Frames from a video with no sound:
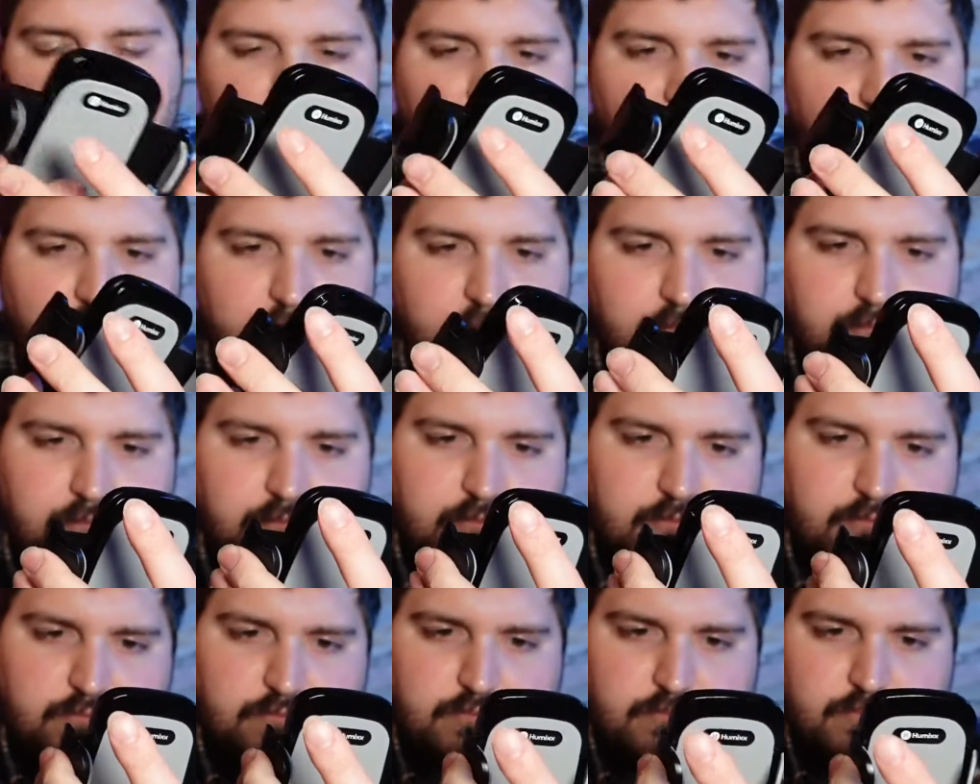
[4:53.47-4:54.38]
So,
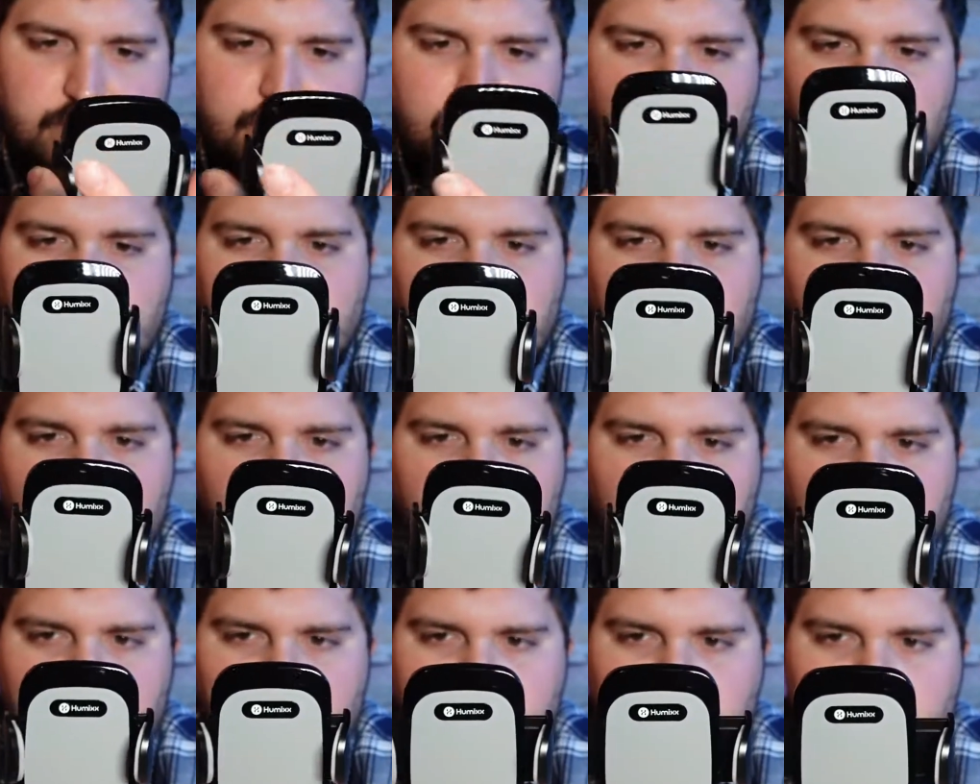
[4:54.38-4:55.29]
pretty cool.
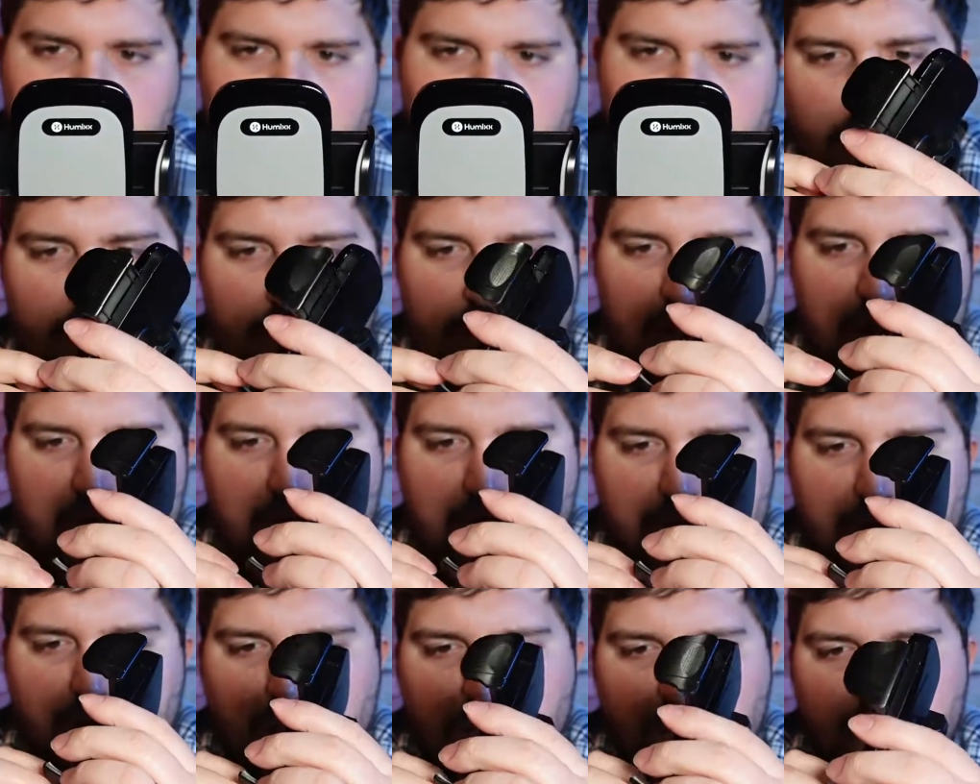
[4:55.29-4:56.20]
Then
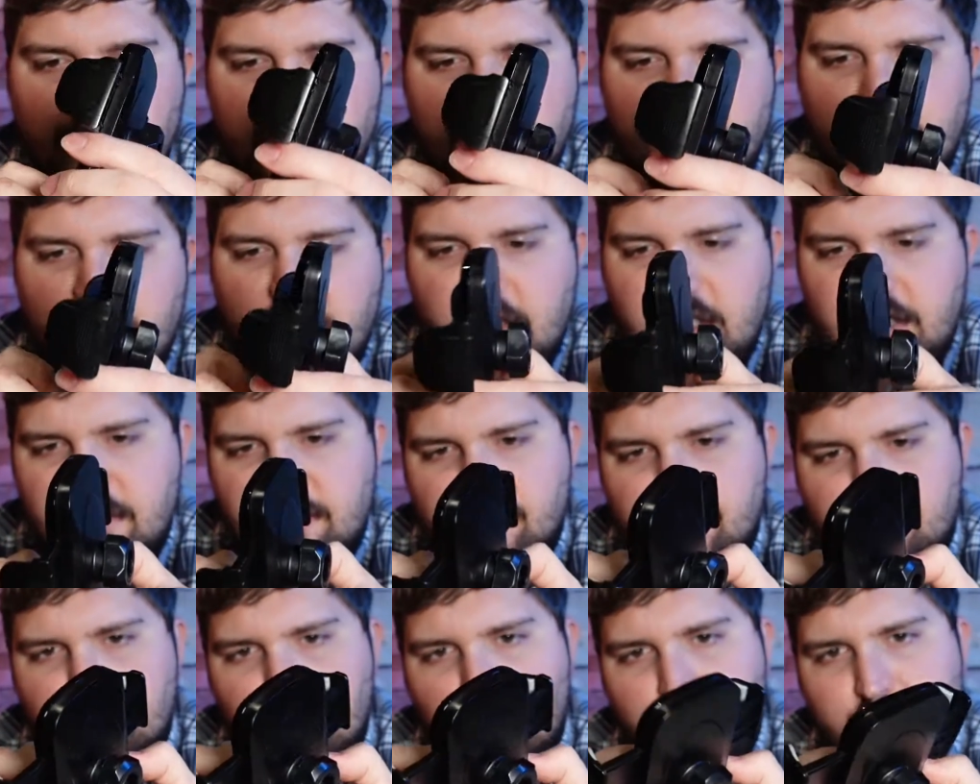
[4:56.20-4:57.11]
of course it is
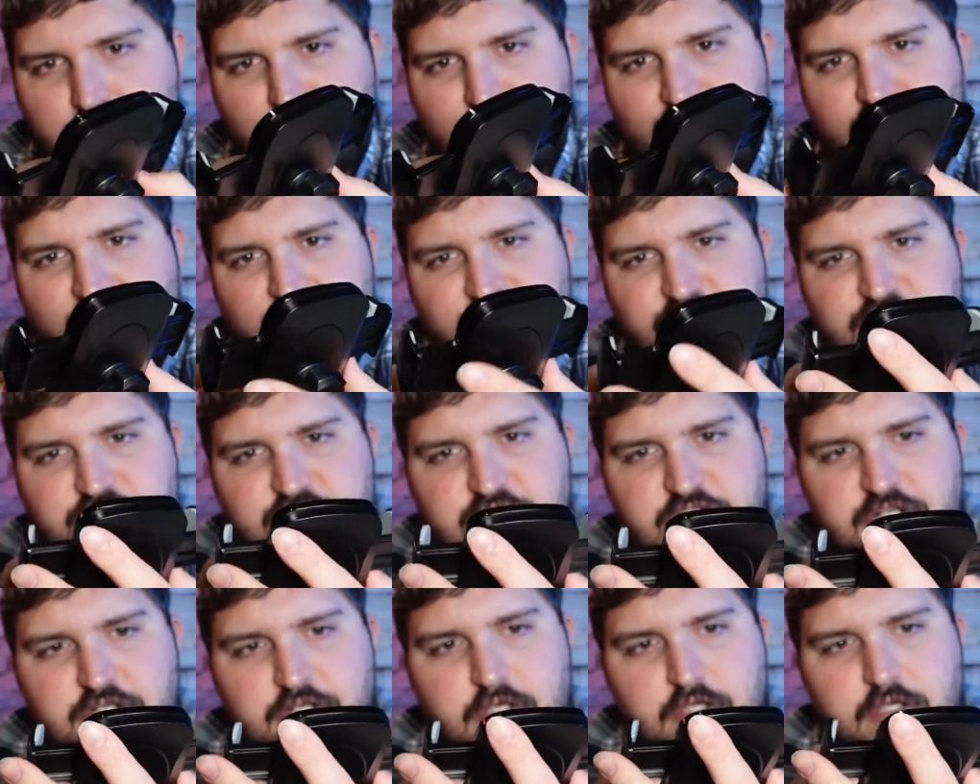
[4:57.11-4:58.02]
rubber
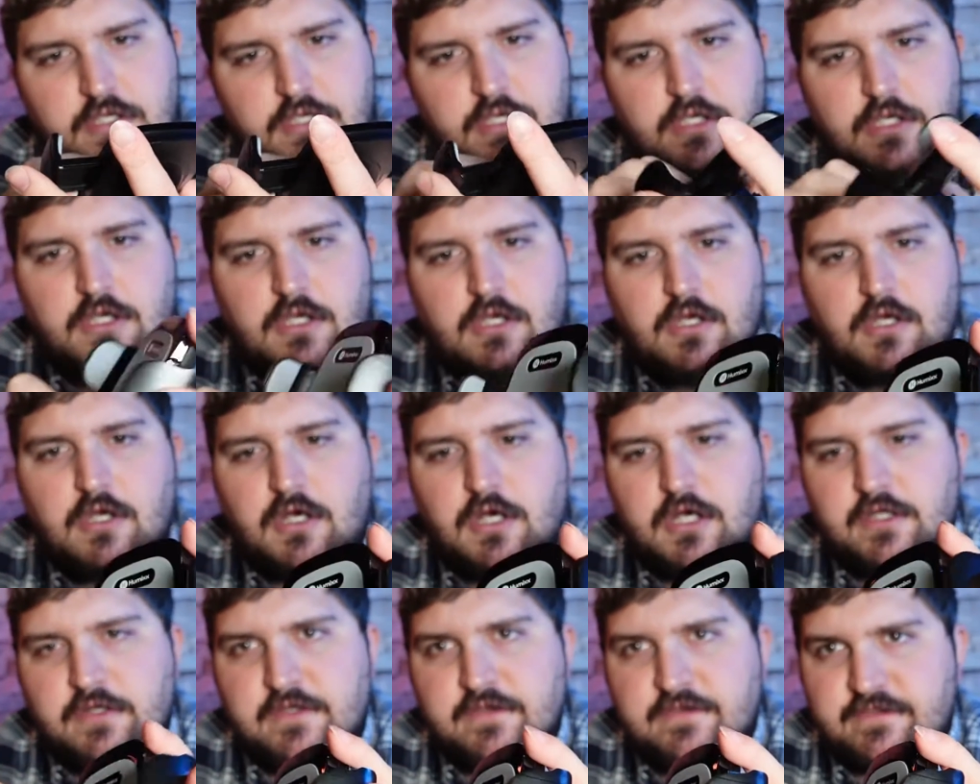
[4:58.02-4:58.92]
textured
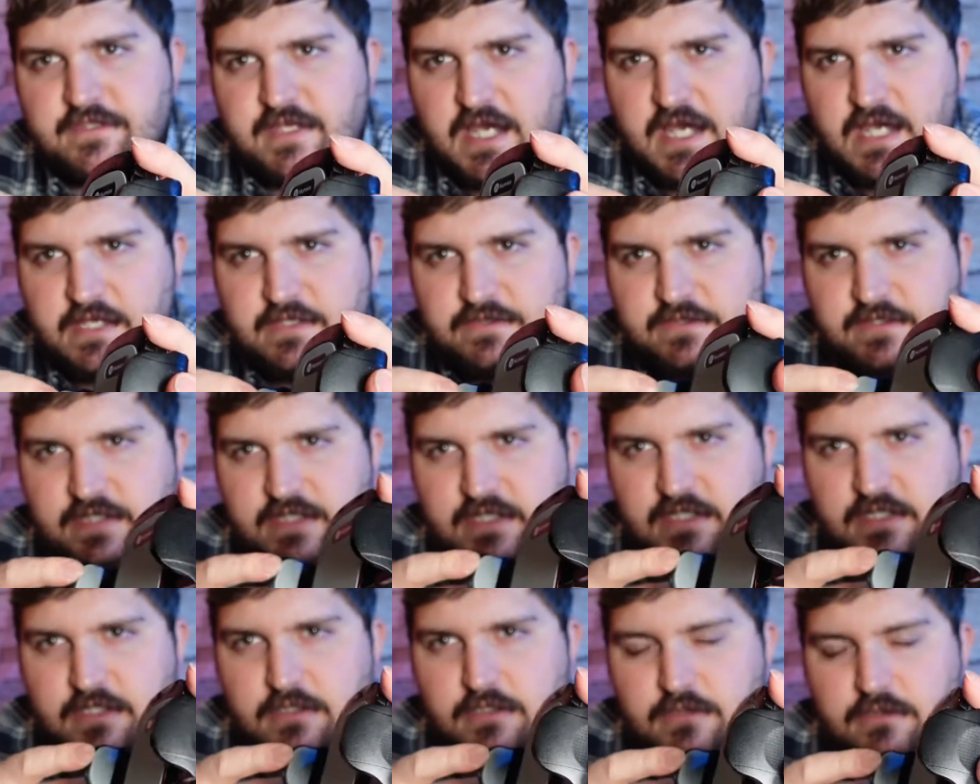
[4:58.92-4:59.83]
on the sides
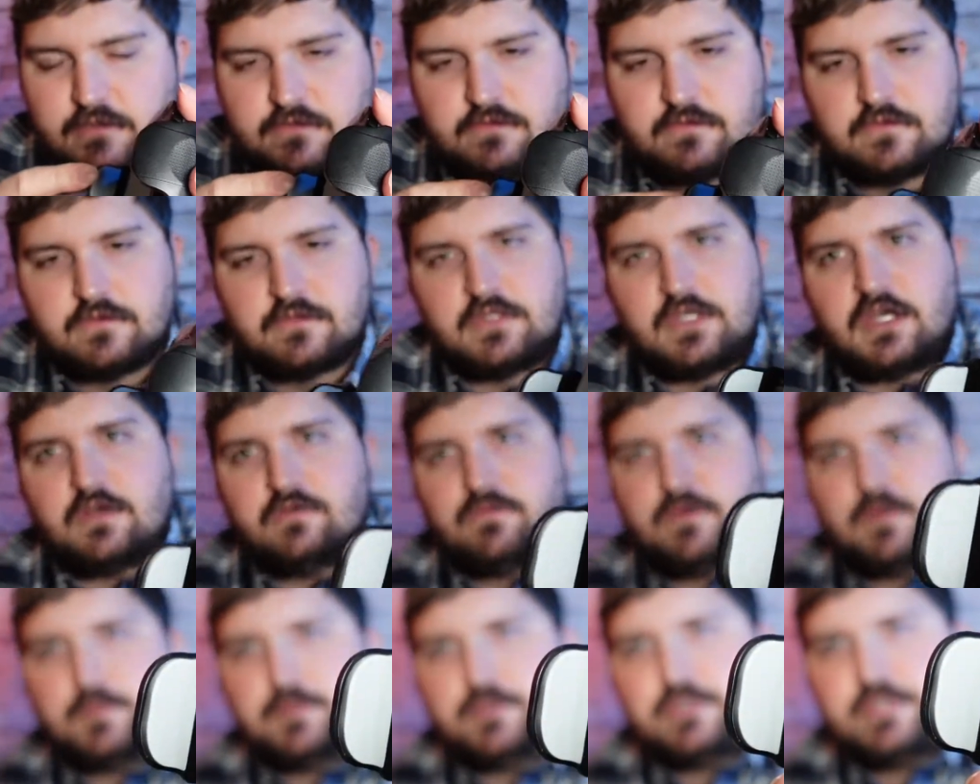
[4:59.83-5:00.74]
here, So you got rubber